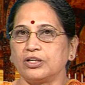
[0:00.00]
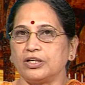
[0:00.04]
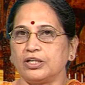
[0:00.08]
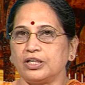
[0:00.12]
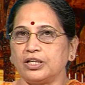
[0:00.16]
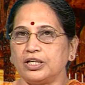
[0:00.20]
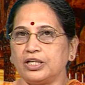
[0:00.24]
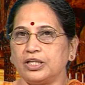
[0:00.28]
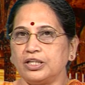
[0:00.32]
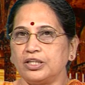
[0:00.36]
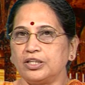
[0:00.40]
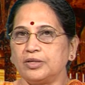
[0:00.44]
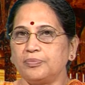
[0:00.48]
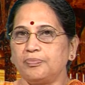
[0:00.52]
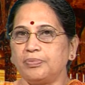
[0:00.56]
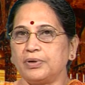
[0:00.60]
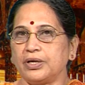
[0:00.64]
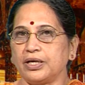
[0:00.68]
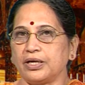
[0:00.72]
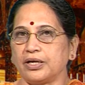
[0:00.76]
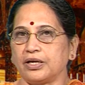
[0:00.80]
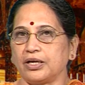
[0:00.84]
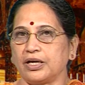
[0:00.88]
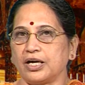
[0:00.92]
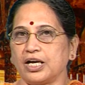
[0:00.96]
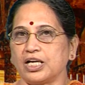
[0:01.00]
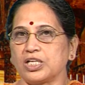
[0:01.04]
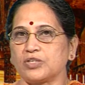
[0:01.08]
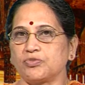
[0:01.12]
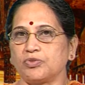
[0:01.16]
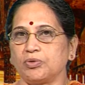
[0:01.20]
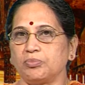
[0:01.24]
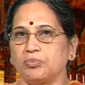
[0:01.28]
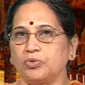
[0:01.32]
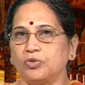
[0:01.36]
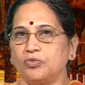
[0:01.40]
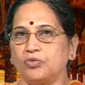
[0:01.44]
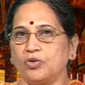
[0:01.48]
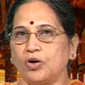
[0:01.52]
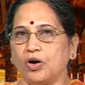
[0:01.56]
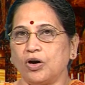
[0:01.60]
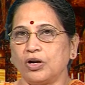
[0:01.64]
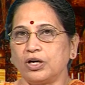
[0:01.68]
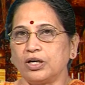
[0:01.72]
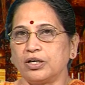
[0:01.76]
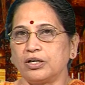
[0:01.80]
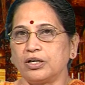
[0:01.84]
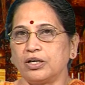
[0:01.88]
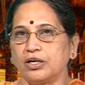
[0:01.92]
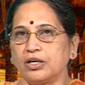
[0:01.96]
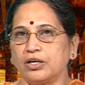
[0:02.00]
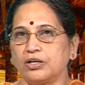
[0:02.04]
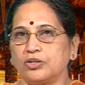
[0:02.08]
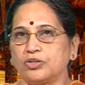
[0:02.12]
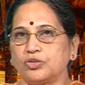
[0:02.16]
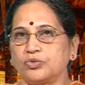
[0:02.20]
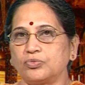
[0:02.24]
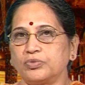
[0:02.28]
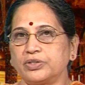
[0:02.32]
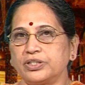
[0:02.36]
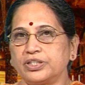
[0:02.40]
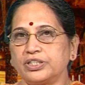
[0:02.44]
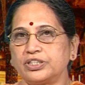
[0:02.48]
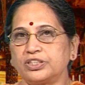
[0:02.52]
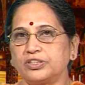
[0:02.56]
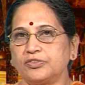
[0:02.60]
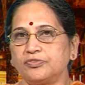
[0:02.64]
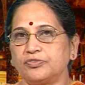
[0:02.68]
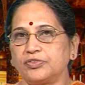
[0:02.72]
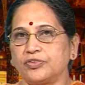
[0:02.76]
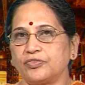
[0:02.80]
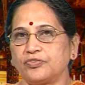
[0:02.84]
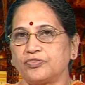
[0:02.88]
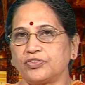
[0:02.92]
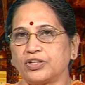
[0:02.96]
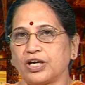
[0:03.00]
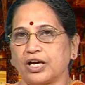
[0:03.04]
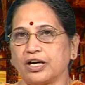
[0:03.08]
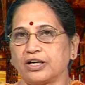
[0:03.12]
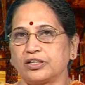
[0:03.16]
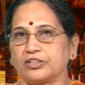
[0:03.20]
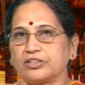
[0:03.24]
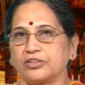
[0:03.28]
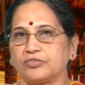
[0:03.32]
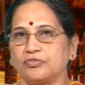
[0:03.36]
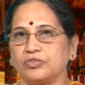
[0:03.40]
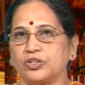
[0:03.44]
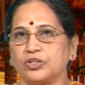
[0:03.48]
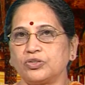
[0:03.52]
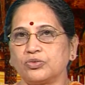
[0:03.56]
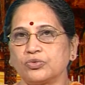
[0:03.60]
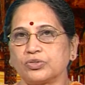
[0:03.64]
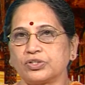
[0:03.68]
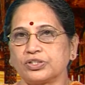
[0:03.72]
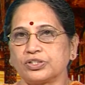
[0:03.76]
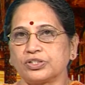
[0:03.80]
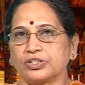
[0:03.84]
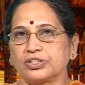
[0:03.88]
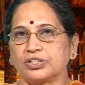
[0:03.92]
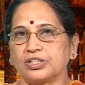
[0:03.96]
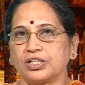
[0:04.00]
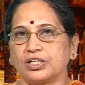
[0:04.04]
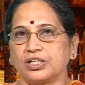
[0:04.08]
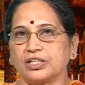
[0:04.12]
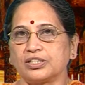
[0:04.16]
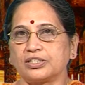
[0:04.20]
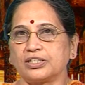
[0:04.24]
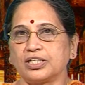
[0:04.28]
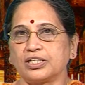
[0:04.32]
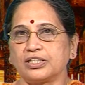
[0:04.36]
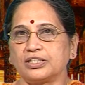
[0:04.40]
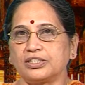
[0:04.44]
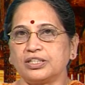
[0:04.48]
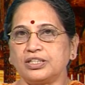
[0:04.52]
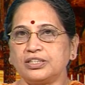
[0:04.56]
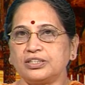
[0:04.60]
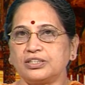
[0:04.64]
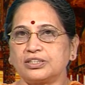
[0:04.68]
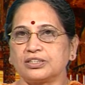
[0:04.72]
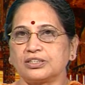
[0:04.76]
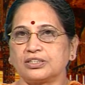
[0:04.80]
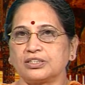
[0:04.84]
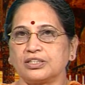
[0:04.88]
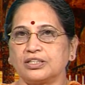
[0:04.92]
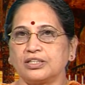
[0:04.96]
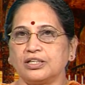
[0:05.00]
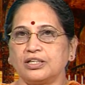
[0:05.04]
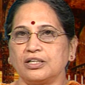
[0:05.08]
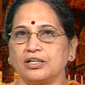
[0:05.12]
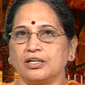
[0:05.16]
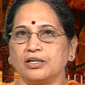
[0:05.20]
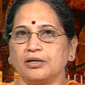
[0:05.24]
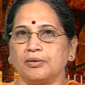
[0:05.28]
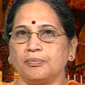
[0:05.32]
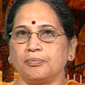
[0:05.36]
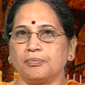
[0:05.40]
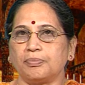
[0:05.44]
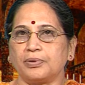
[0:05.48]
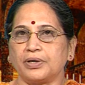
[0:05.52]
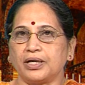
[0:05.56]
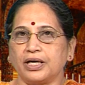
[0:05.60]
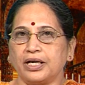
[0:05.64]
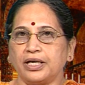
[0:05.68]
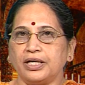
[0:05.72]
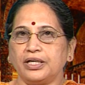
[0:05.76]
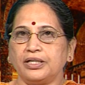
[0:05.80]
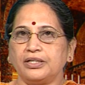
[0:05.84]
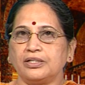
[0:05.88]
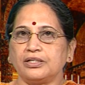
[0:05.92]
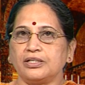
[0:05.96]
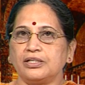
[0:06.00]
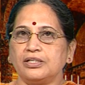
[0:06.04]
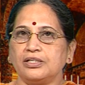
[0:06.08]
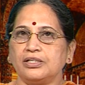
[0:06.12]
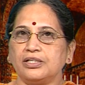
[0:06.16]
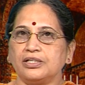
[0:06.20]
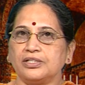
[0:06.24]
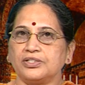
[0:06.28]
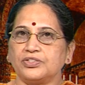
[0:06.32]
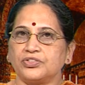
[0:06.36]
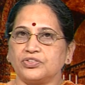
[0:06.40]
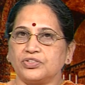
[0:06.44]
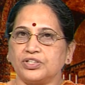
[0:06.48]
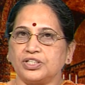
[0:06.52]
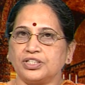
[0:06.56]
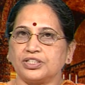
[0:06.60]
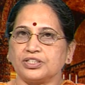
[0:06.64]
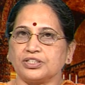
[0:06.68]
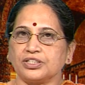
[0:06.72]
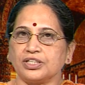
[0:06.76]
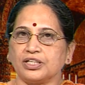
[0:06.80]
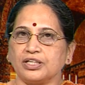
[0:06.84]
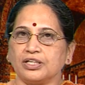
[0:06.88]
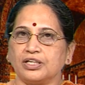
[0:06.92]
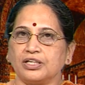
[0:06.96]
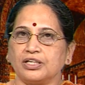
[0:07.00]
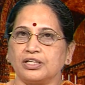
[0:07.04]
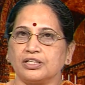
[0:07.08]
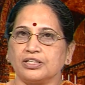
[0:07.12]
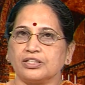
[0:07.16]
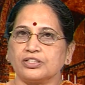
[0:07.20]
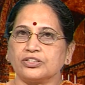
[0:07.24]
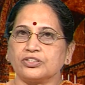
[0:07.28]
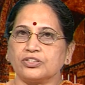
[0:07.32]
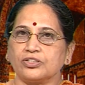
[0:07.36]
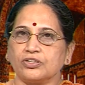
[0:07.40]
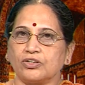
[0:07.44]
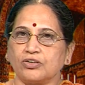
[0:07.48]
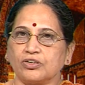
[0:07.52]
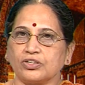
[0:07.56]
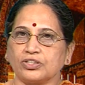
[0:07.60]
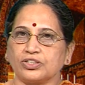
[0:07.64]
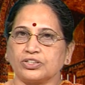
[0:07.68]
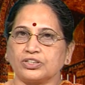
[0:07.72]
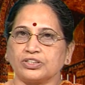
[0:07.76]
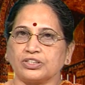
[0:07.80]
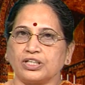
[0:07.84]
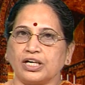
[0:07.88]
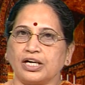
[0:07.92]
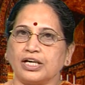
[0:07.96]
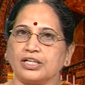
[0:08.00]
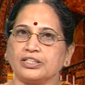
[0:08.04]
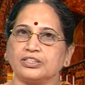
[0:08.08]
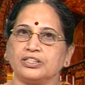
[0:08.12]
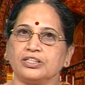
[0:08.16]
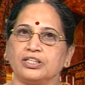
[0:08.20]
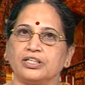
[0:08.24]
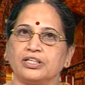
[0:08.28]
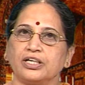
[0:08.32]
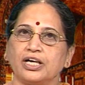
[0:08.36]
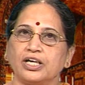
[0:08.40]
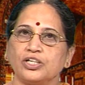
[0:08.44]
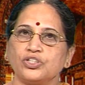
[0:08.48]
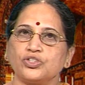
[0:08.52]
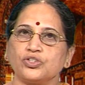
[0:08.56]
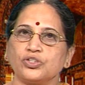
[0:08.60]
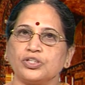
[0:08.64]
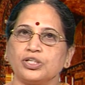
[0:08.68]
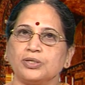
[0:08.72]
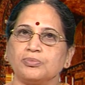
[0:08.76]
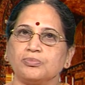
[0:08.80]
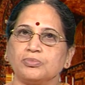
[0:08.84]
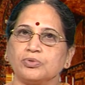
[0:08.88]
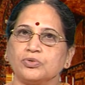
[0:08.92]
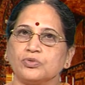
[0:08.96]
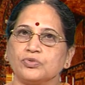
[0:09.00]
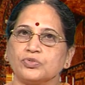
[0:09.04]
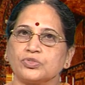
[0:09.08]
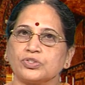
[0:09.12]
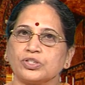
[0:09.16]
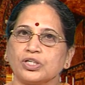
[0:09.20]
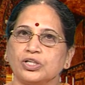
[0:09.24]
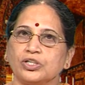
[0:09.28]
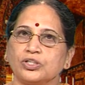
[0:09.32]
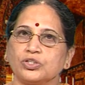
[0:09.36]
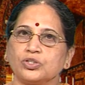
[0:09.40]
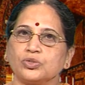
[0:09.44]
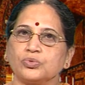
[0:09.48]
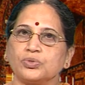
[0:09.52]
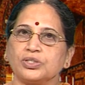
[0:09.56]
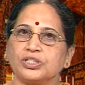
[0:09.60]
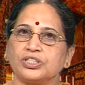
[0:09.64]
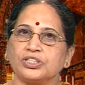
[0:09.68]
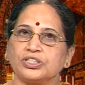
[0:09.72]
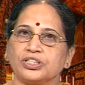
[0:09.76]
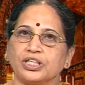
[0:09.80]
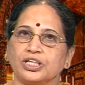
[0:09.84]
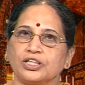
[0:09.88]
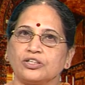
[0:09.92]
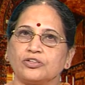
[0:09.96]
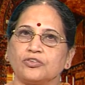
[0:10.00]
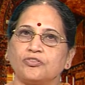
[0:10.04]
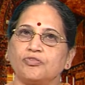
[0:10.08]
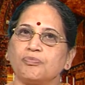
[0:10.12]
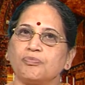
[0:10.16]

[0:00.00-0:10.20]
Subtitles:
in the play, as we move on towards the fifth act, we notice that this pride in his reasoning is lost as he gradually moves to a state of